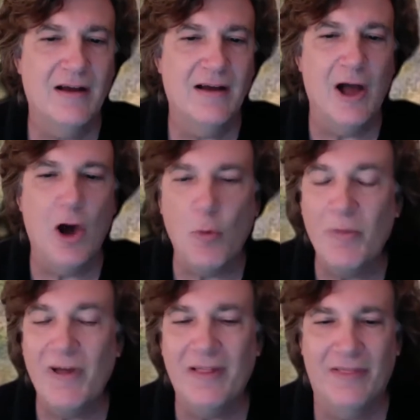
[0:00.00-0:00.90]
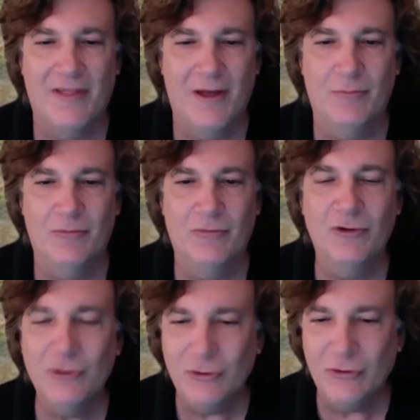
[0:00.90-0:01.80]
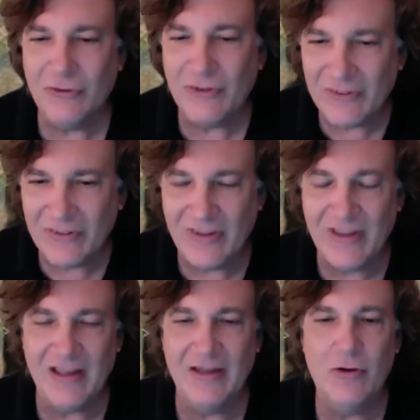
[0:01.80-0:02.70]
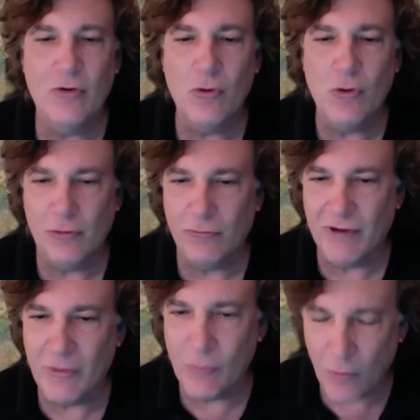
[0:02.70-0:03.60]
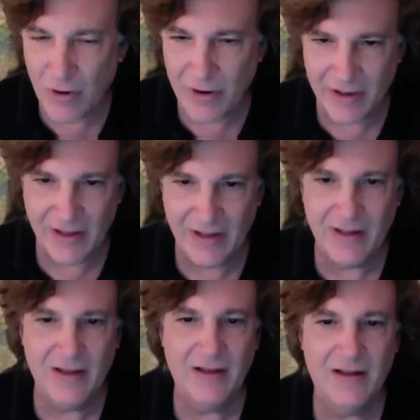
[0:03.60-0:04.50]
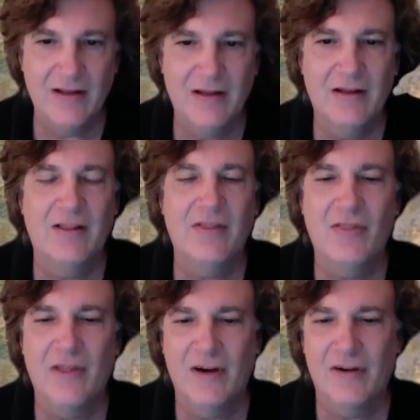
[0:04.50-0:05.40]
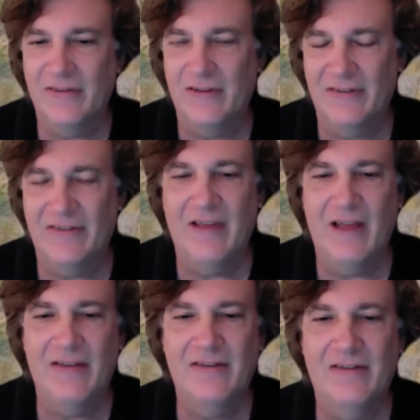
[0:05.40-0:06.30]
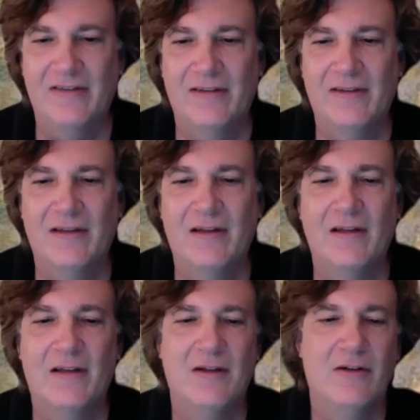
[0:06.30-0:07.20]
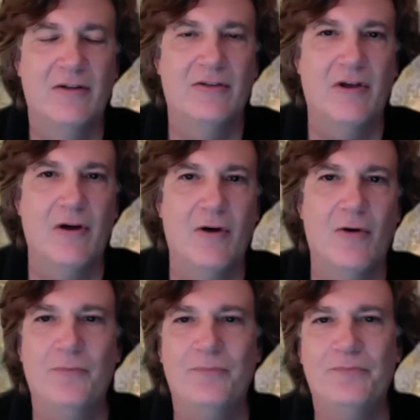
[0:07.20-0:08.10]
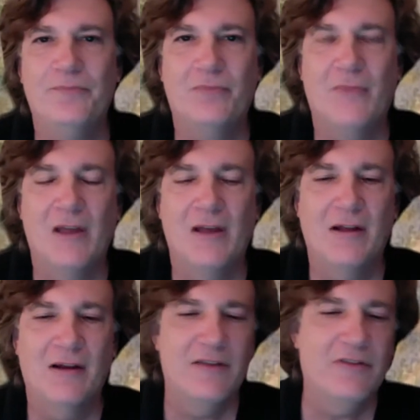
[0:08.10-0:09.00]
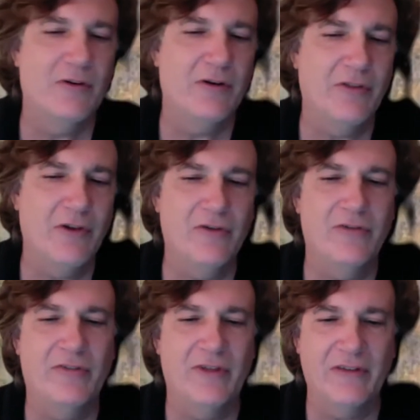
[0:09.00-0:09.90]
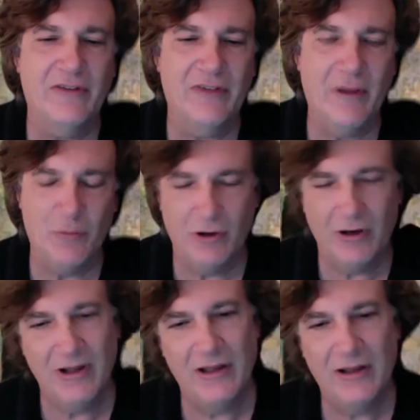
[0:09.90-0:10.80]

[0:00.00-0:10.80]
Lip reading: helping them to succeed or rewarding their success. So let's look at those things separately.